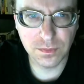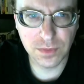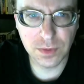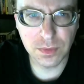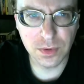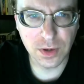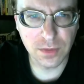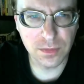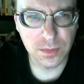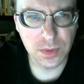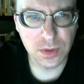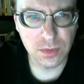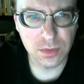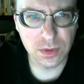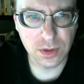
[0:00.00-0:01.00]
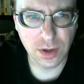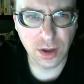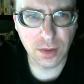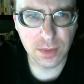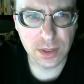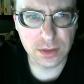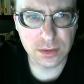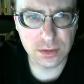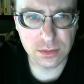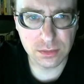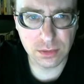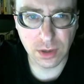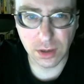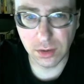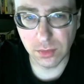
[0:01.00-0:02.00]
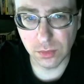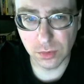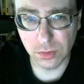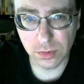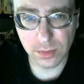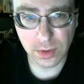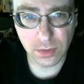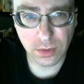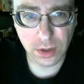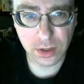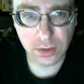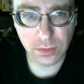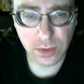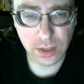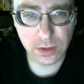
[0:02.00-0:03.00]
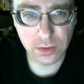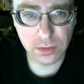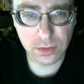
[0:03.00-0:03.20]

people not familiar with the comics, I know more about Rocket Raccoon